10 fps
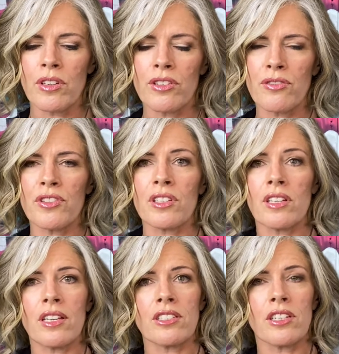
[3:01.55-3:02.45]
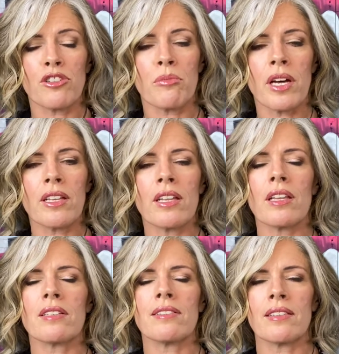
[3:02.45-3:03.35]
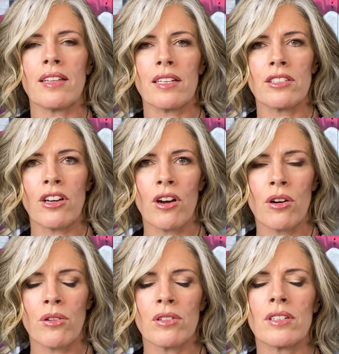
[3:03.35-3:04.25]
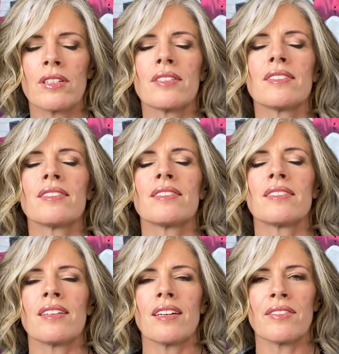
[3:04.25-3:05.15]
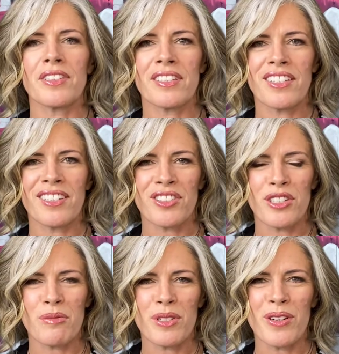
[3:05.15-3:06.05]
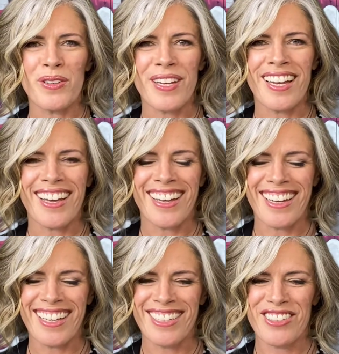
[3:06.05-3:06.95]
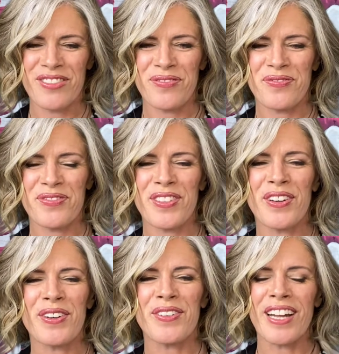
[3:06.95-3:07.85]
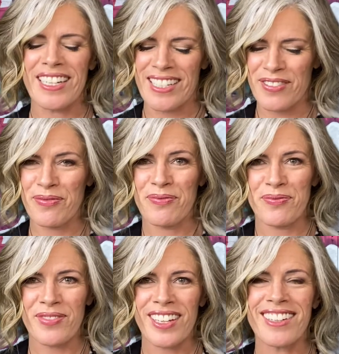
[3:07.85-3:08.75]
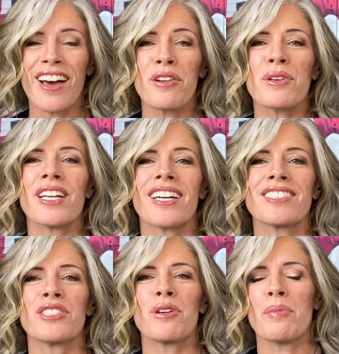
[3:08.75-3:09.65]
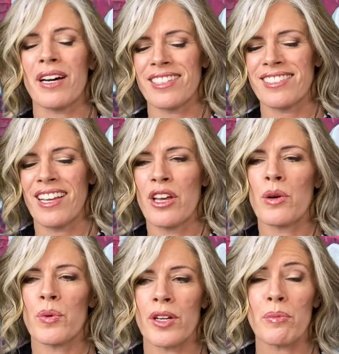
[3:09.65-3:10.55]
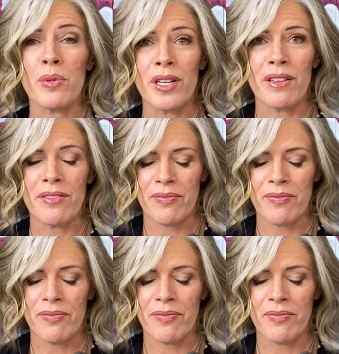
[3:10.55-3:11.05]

do you feel a clenching in your belly? Let's let that go. Everything is going to be okay. All right. Now that we're connected to our bodies, we're going to breathe.